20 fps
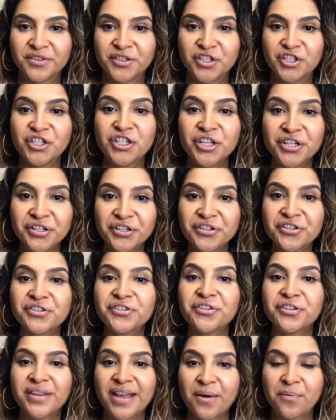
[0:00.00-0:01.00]
She
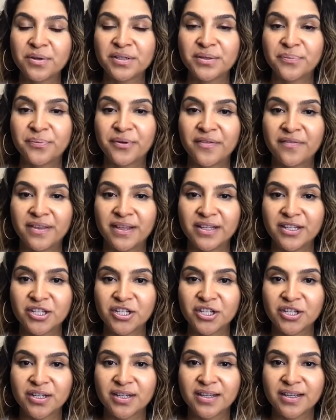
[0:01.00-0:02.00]
understood that was a
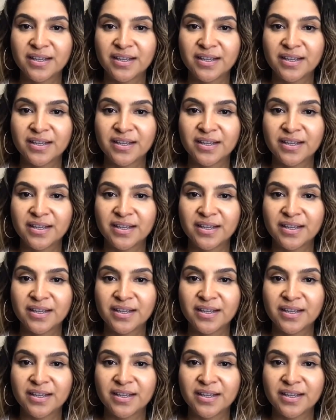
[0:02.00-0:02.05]
privilege.